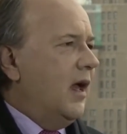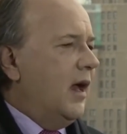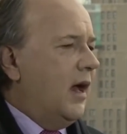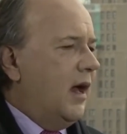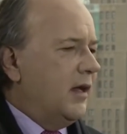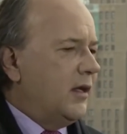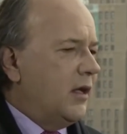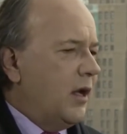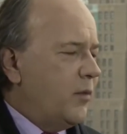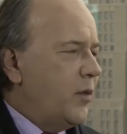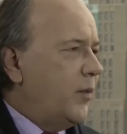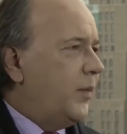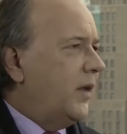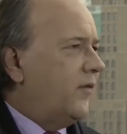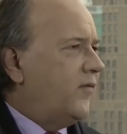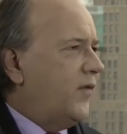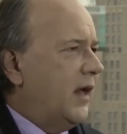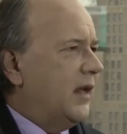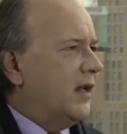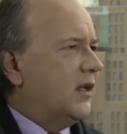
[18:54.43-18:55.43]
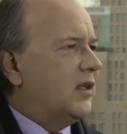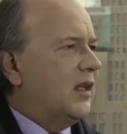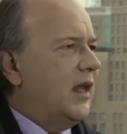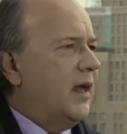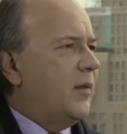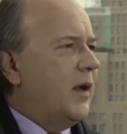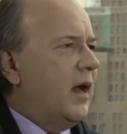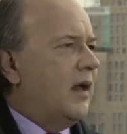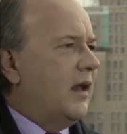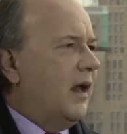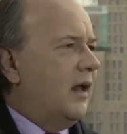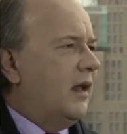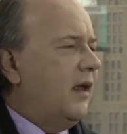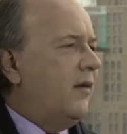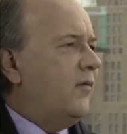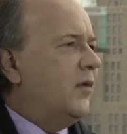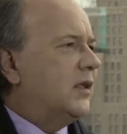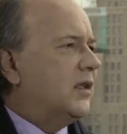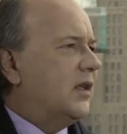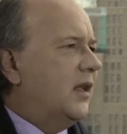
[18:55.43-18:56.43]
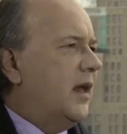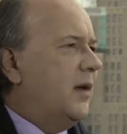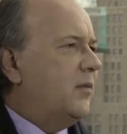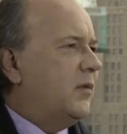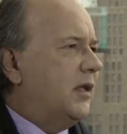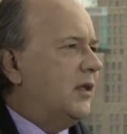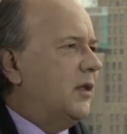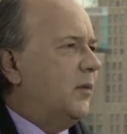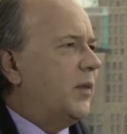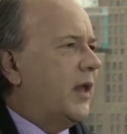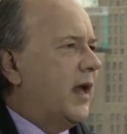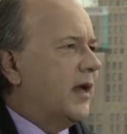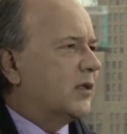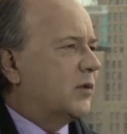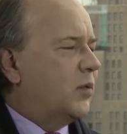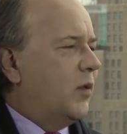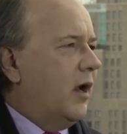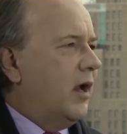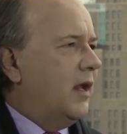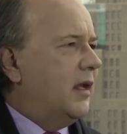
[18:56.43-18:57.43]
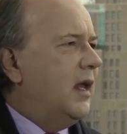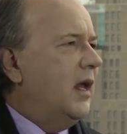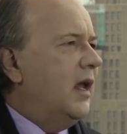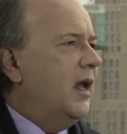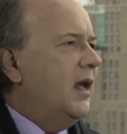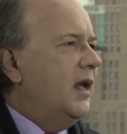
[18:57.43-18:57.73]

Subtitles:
I'm a big fan of Taleb. I love what Taleb did in The Black Swan.